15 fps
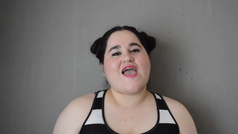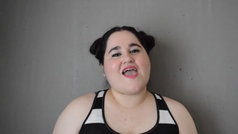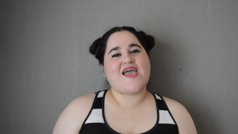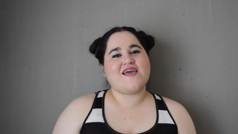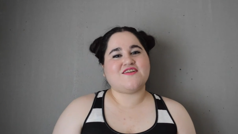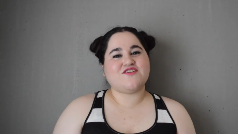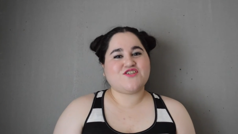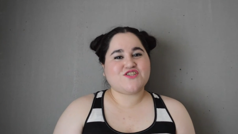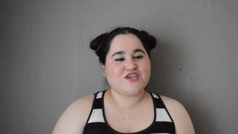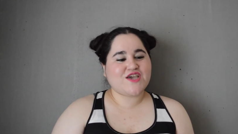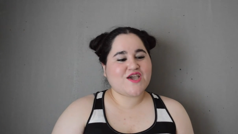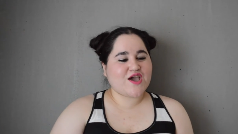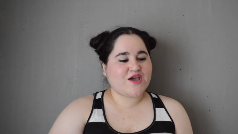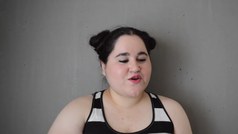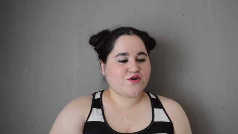And
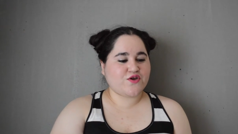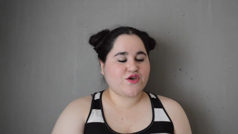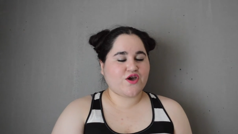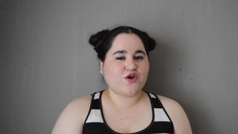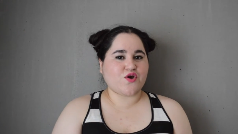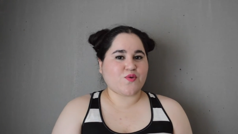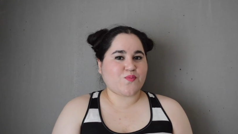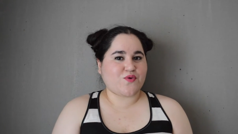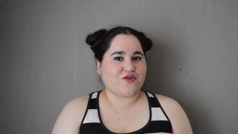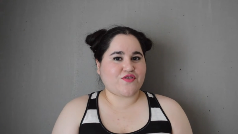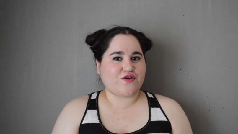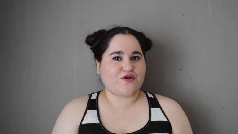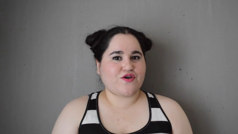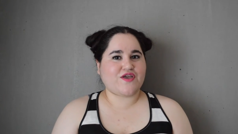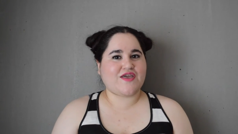she and her younger
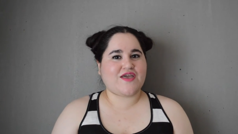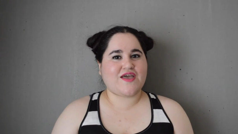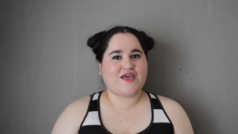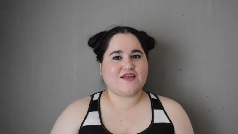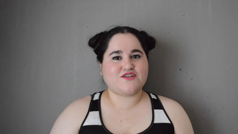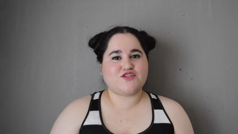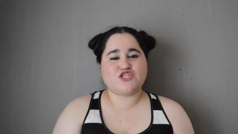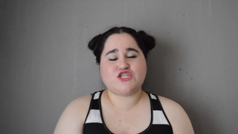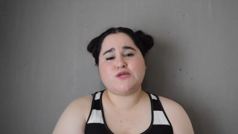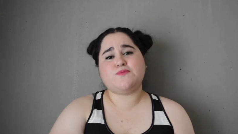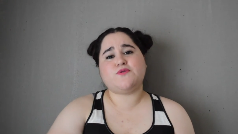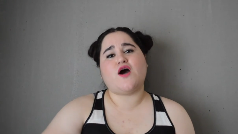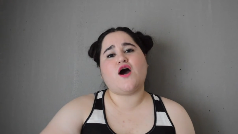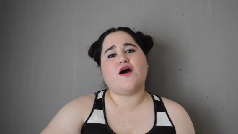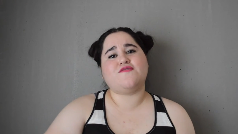brother get
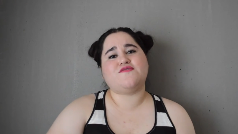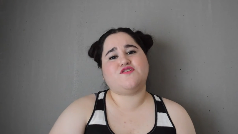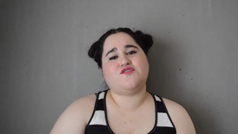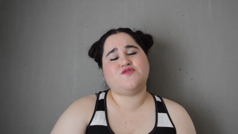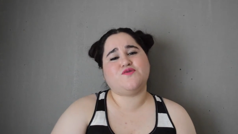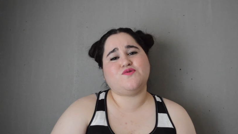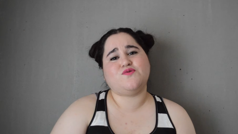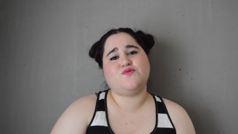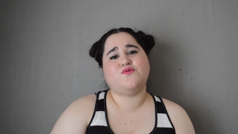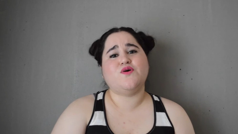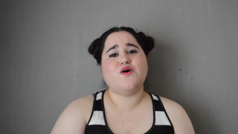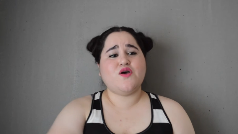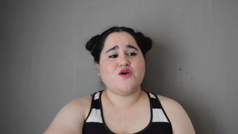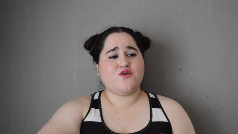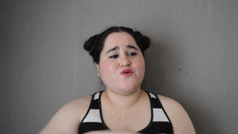shipped off to
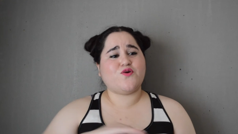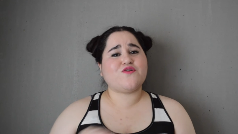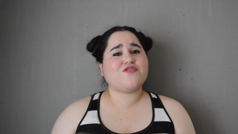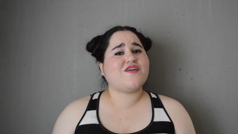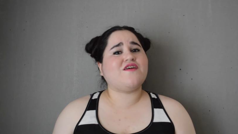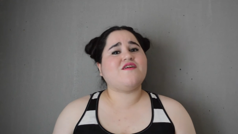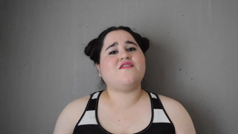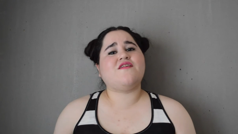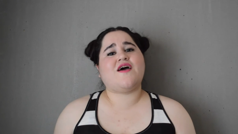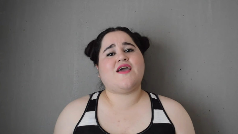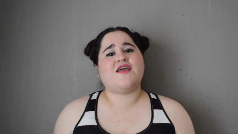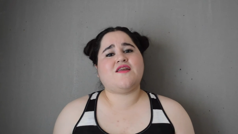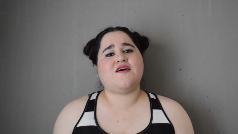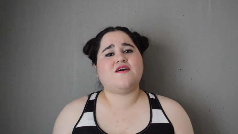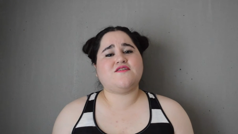North
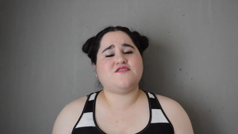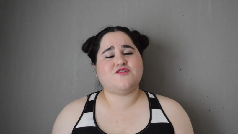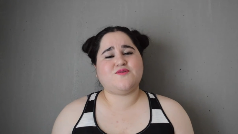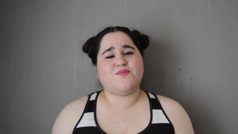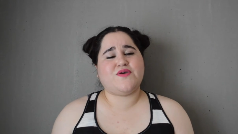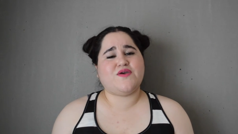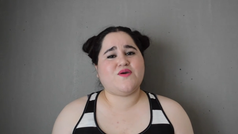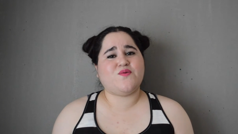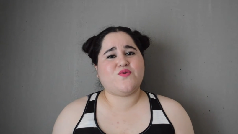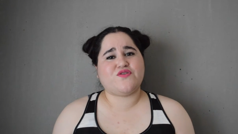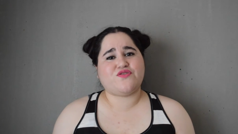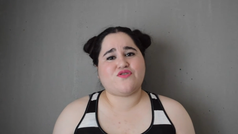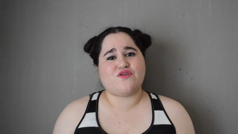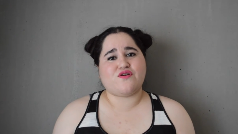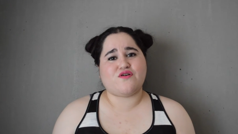Carolina to be
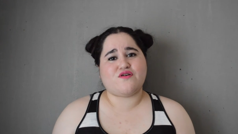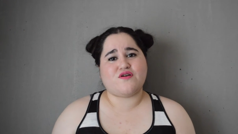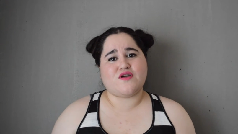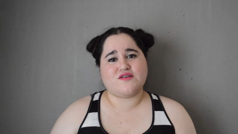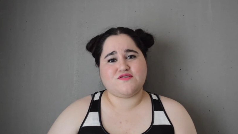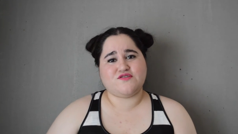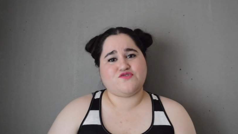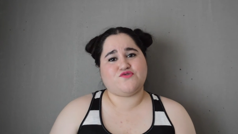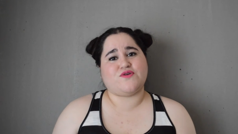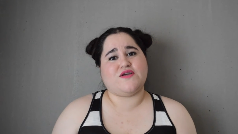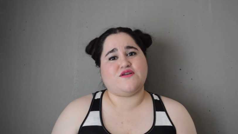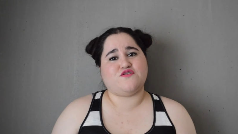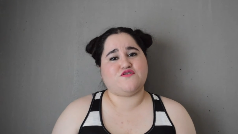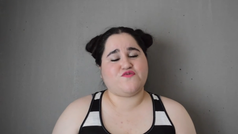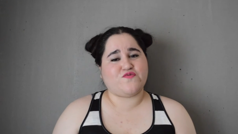with their
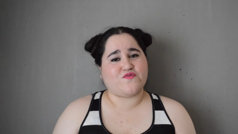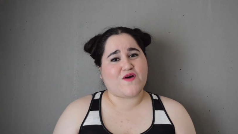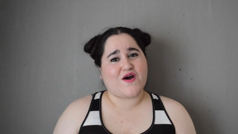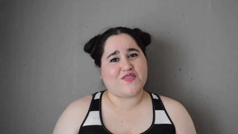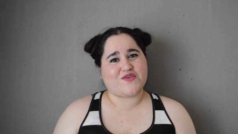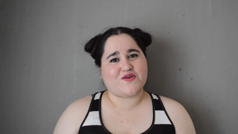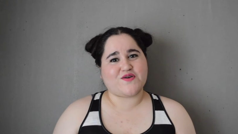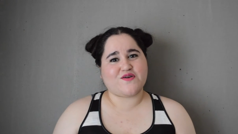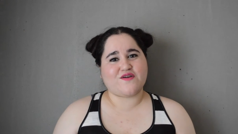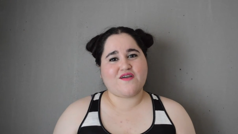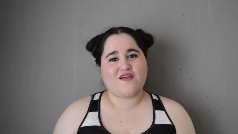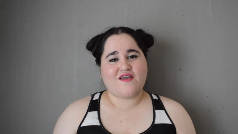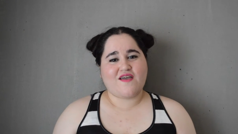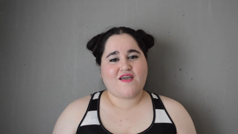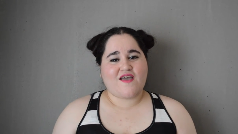estranged father.
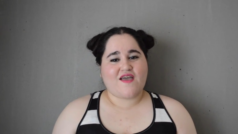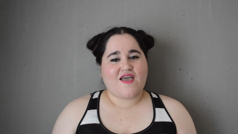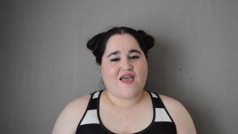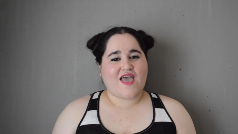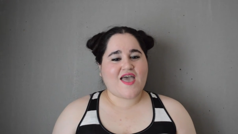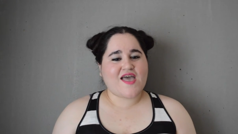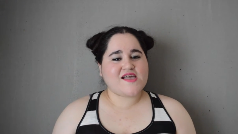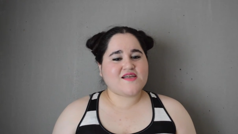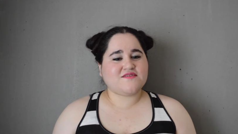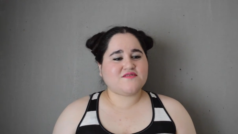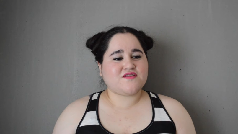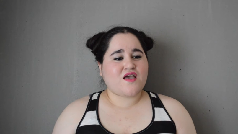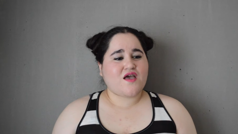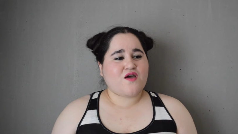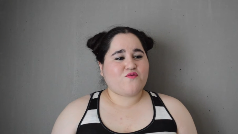
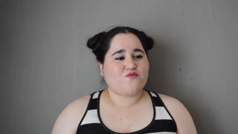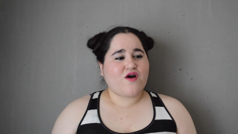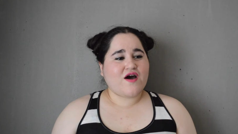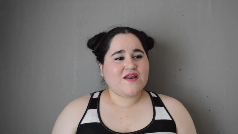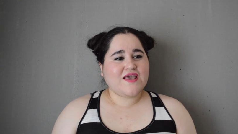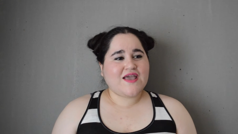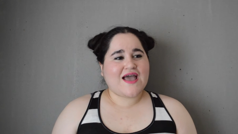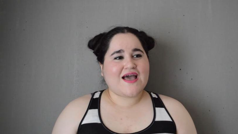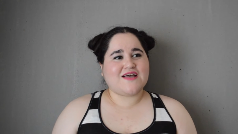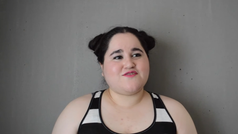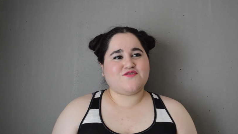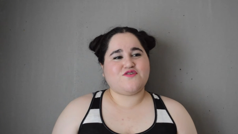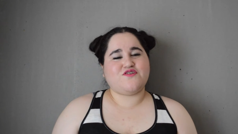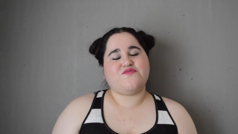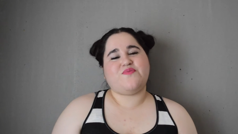And Ronnie has
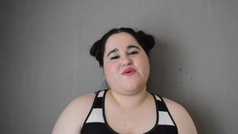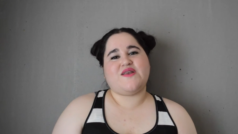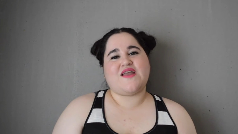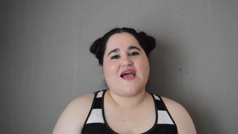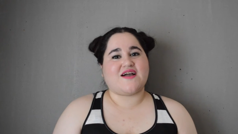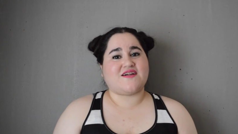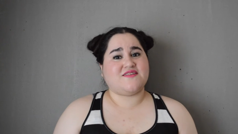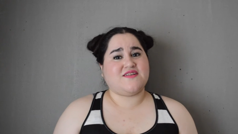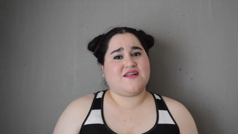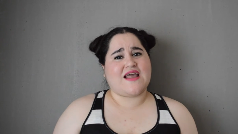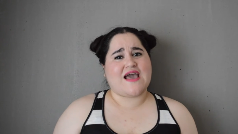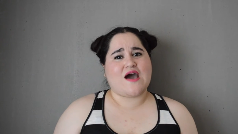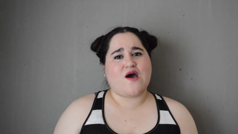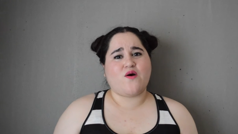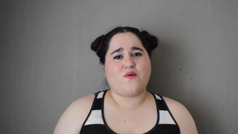sort of been acting
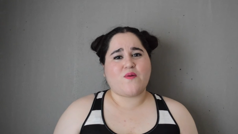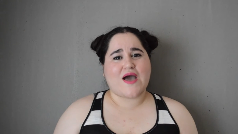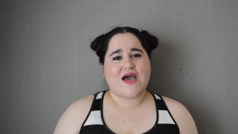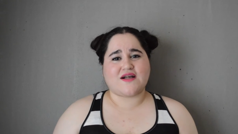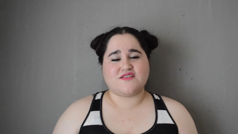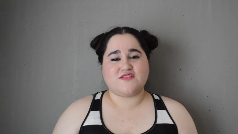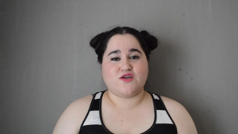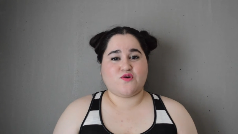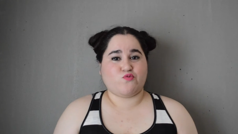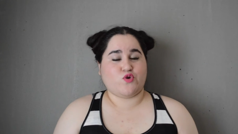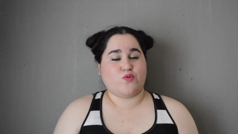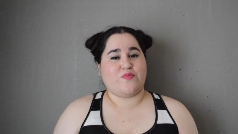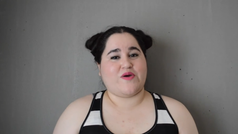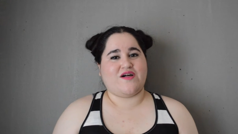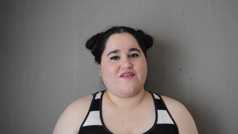out, acting
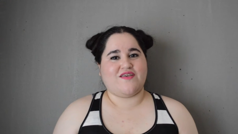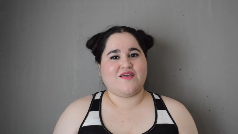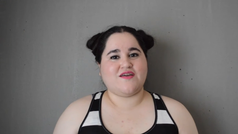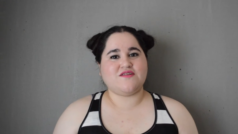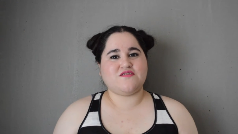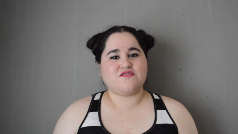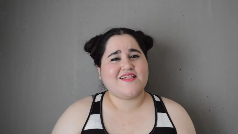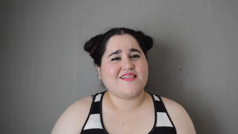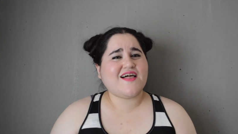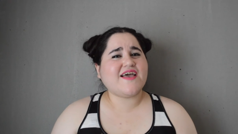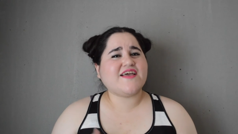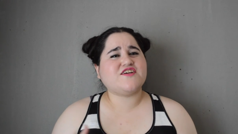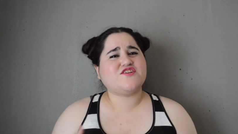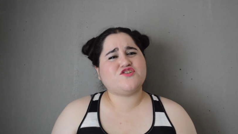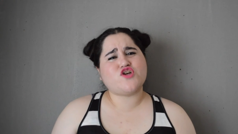rebellious,
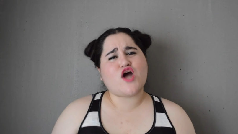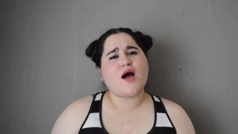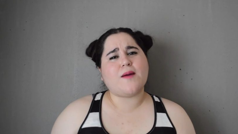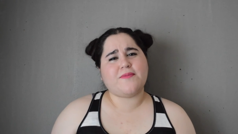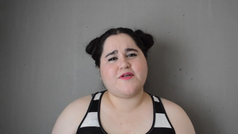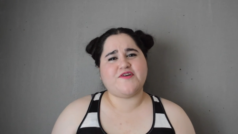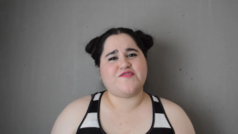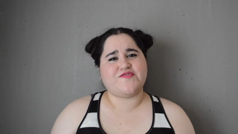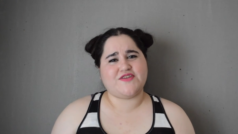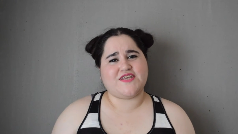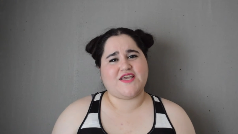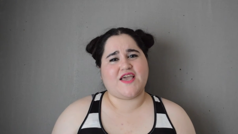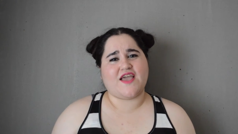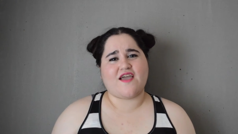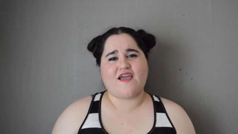like
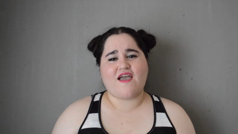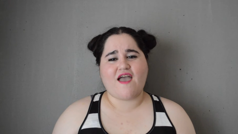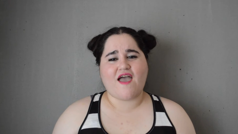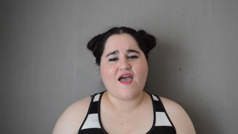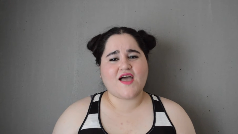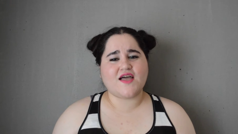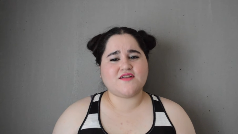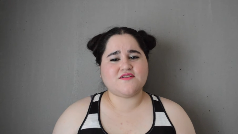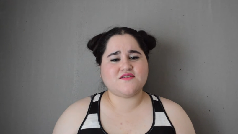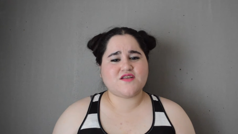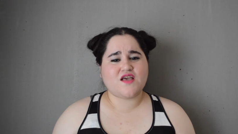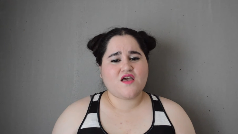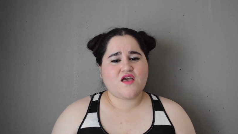shoplifting, and